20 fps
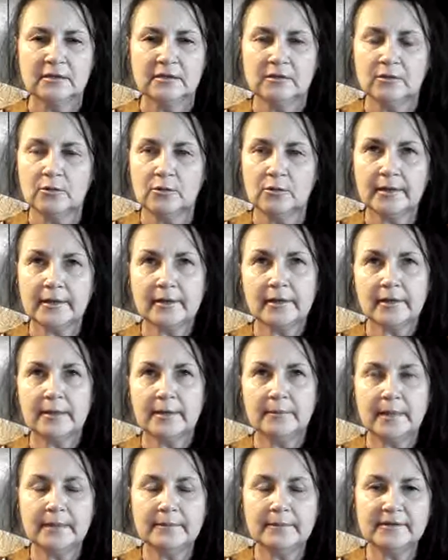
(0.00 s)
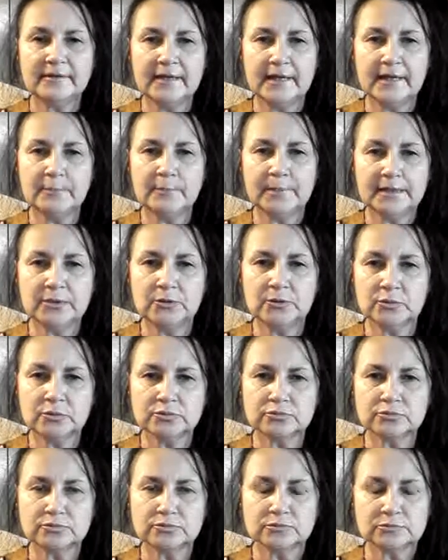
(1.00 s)
okay, maybe that'd be
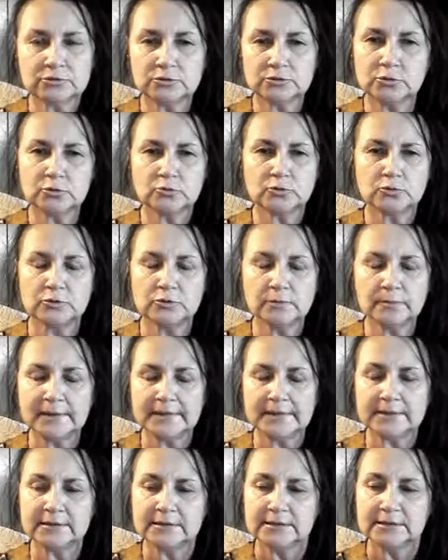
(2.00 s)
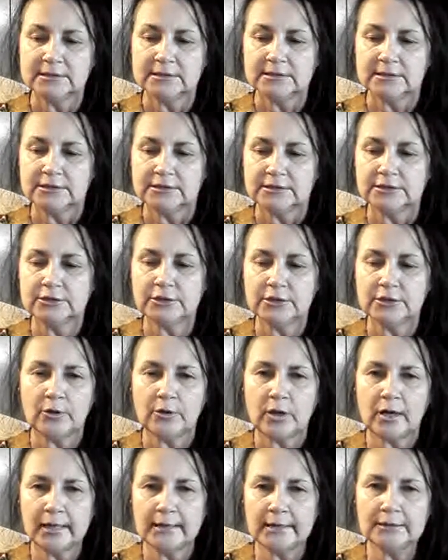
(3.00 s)
cool, but, you know,
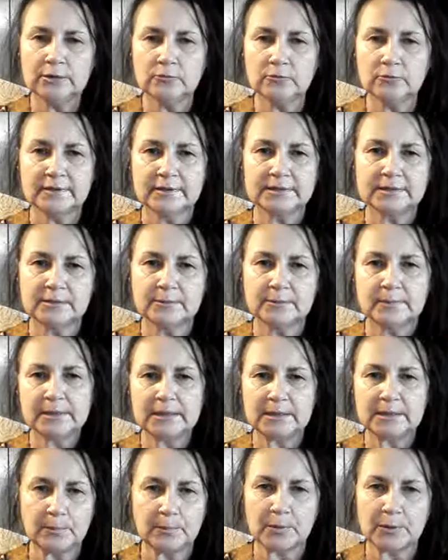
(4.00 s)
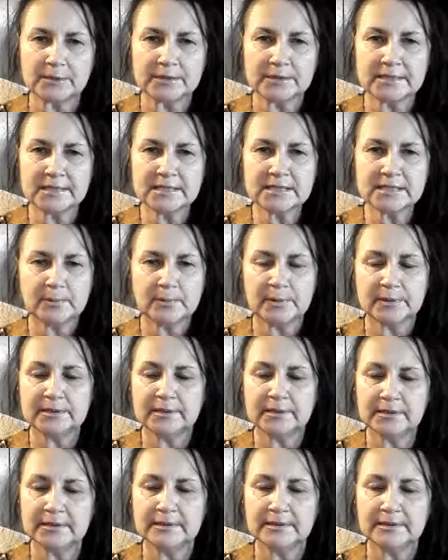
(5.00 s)
I don't want to be a
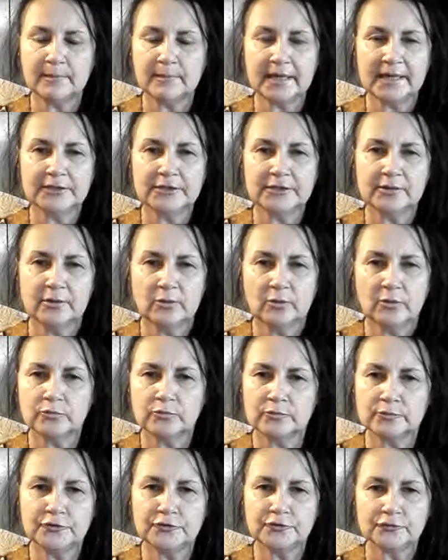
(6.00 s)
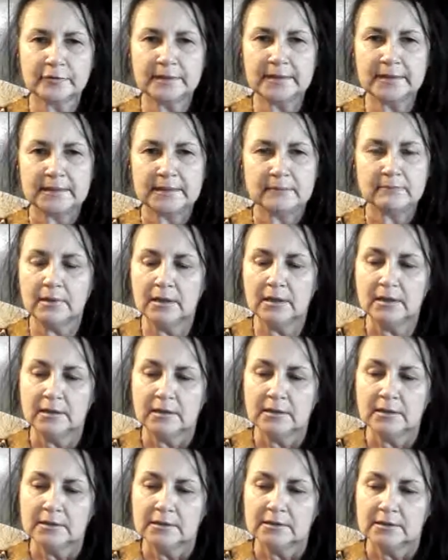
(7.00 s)
participant in my own dream,
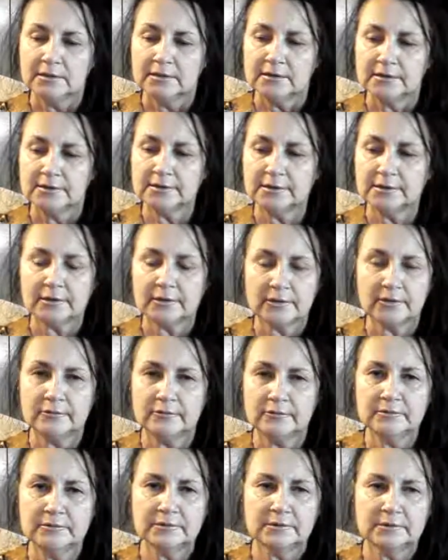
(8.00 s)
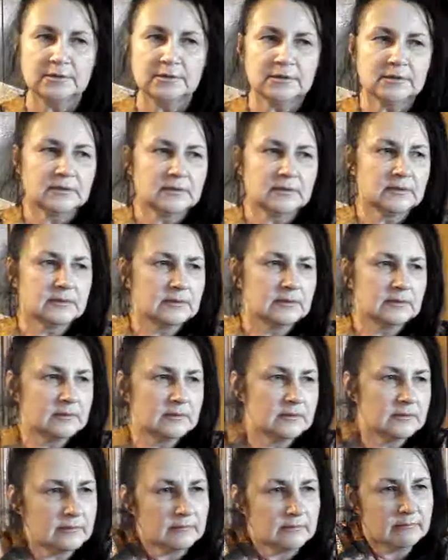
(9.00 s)
you know
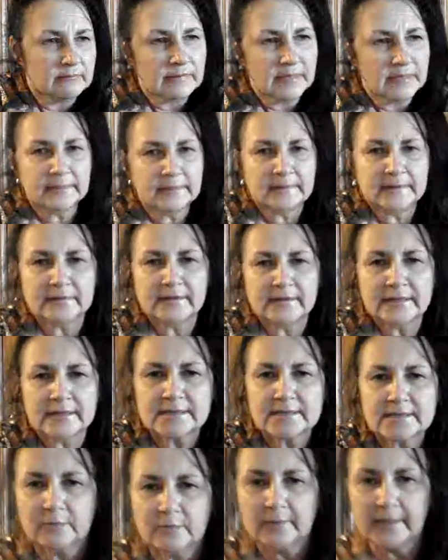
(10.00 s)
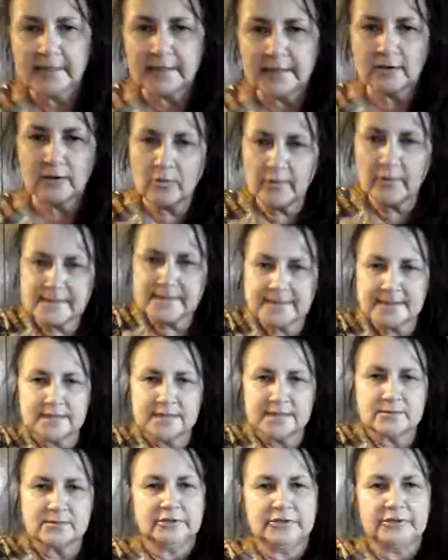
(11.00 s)
maybe that's the way it always
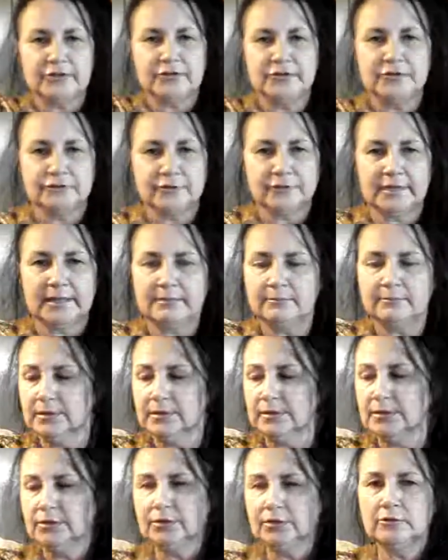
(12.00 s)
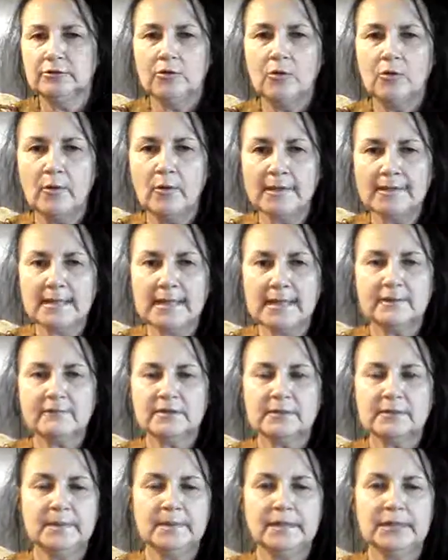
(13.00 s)
is when you dream. You always have
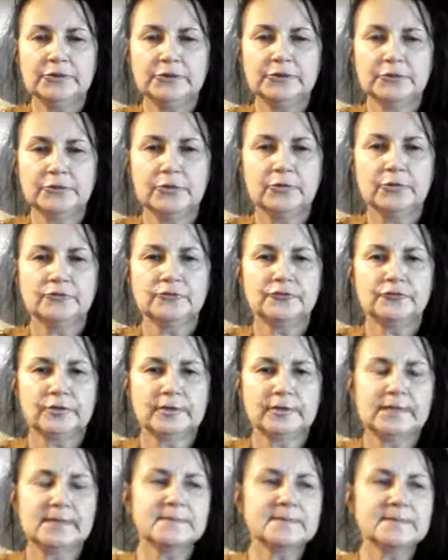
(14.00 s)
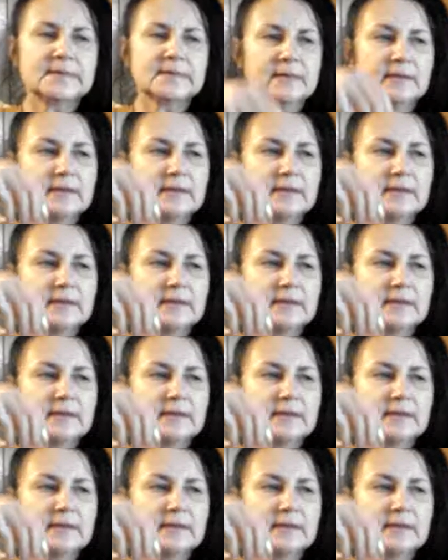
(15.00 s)
to be in your own dreams.